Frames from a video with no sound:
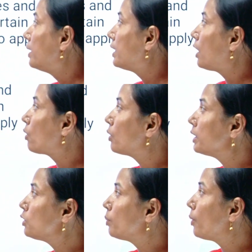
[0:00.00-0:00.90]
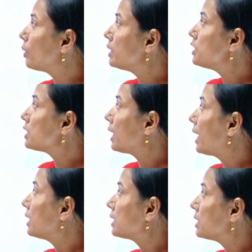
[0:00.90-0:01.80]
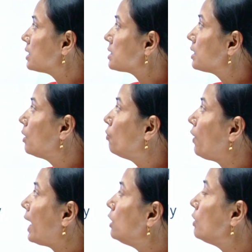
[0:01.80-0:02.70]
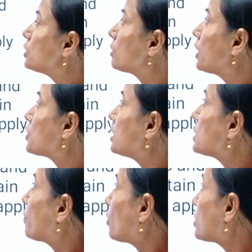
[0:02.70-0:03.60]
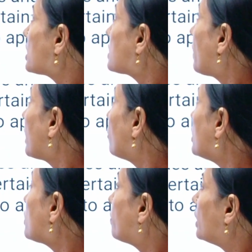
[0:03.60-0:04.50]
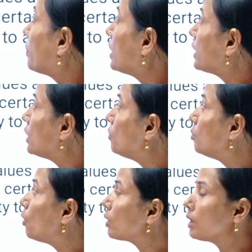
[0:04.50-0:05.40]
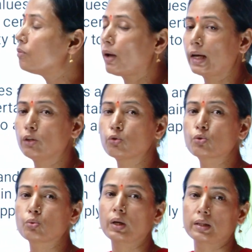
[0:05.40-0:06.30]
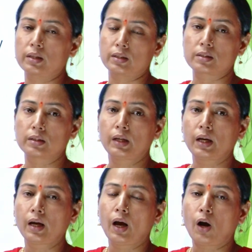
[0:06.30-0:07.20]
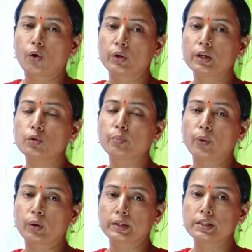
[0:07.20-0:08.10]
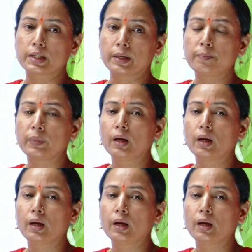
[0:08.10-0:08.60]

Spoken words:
Then according to Pony J and others, value education is process by which people give moral values to others. According to Pony J,